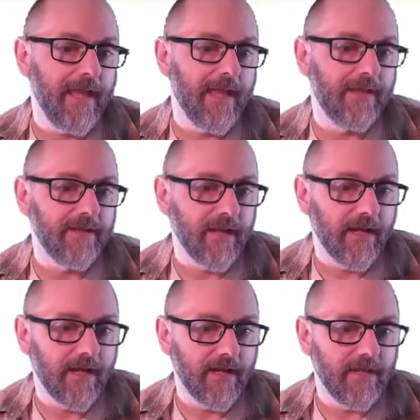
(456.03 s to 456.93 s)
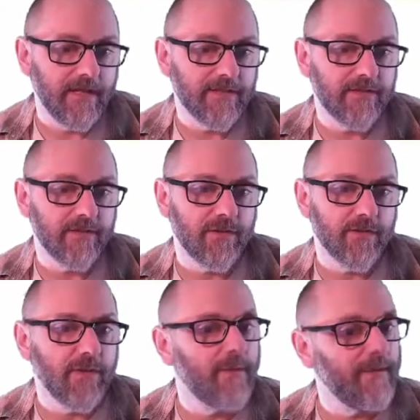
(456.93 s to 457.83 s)
It's the
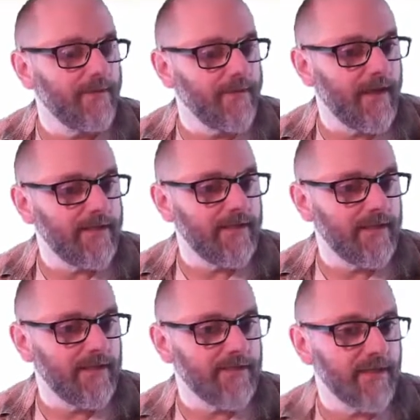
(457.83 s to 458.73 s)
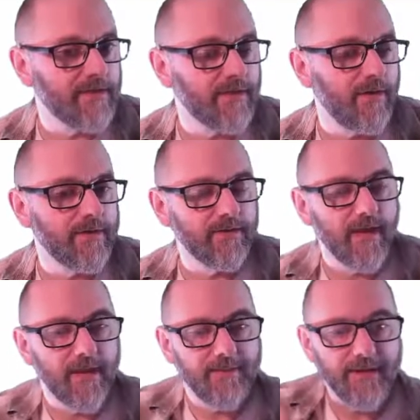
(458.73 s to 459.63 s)
twinkle method. The idea is it's going to
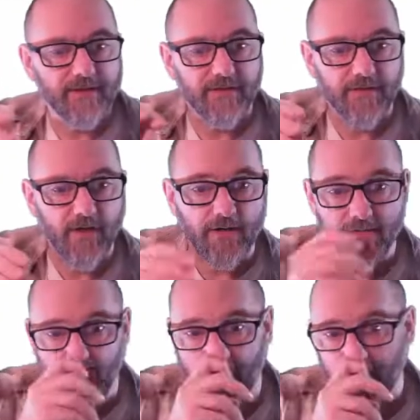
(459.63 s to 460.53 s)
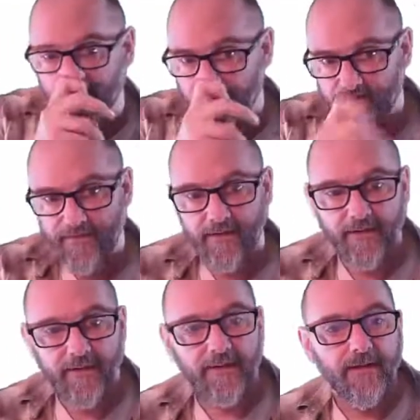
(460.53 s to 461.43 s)
kind of make the stars twinkle.
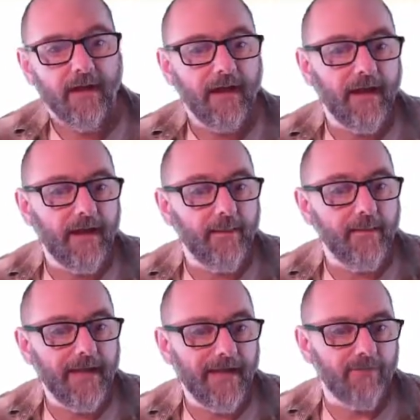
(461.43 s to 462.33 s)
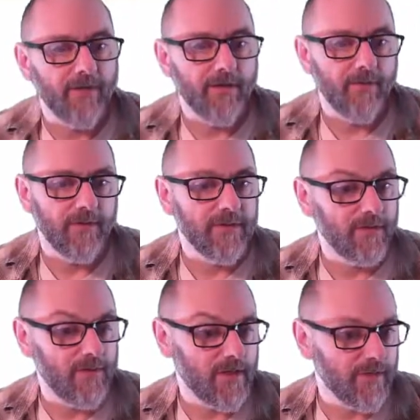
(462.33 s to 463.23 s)
And what we
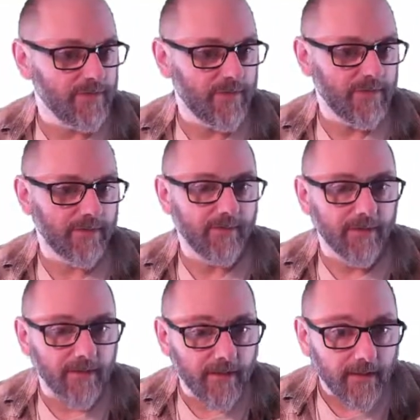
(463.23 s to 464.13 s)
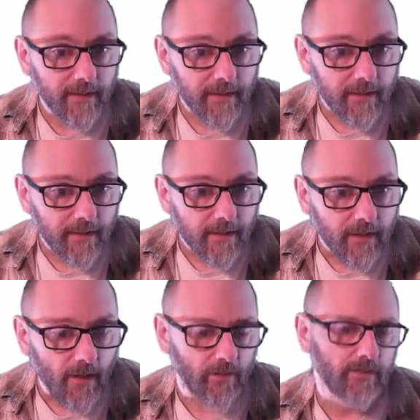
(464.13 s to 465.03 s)
do here is we simply,
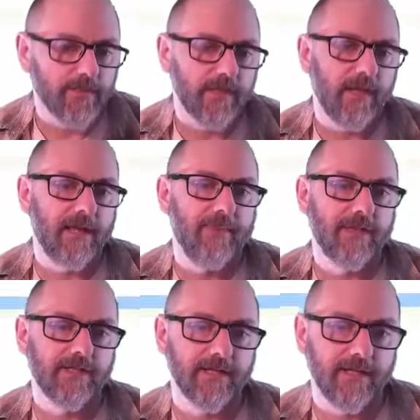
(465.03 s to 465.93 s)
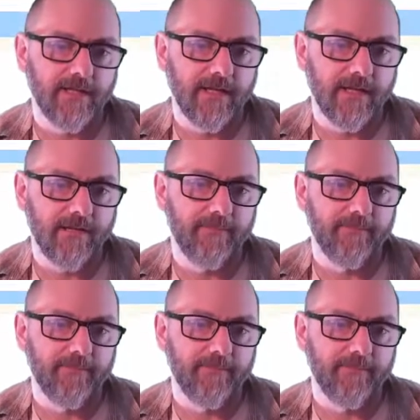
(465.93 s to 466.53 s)
it looks like I'm actually